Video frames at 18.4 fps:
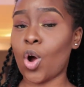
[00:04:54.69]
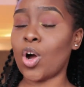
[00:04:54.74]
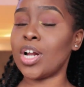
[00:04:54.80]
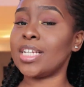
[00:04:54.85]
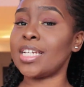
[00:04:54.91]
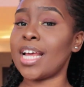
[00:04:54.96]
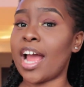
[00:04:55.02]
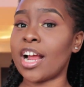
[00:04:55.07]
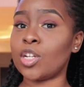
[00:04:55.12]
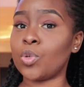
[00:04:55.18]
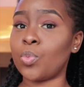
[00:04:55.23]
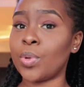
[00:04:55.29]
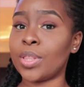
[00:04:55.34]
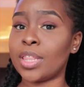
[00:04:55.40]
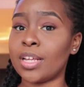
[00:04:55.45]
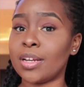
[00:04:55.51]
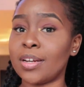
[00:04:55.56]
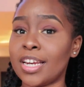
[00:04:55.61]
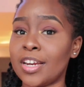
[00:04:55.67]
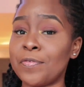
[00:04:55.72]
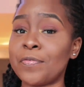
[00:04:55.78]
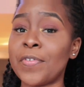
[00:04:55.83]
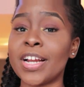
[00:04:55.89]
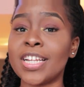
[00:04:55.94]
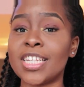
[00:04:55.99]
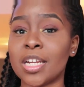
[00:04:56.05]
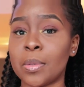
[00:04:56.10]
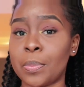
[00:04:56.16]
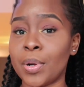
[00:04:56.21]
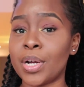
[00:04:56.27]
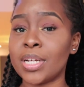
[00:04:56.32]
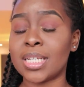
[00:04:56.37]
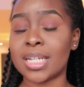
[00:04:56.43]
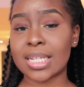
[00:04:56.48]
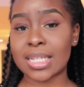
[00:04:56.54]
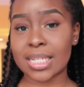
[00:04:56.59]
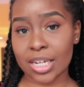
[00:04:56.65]
contact with an infected
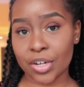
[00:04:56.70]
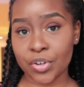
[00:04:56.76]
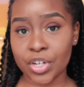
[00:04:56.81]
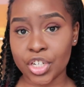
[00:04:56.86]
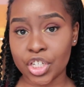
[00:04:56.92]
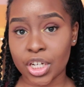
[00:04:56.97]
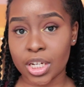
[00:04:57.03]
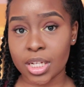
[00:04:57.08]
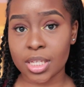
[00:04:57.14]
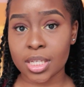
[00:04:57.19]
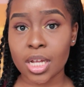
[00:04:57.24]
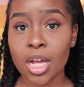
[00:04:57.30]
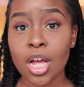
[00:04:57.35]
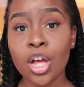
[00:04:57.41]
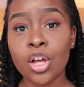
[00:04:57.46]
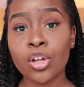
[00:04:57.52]
person's secretions.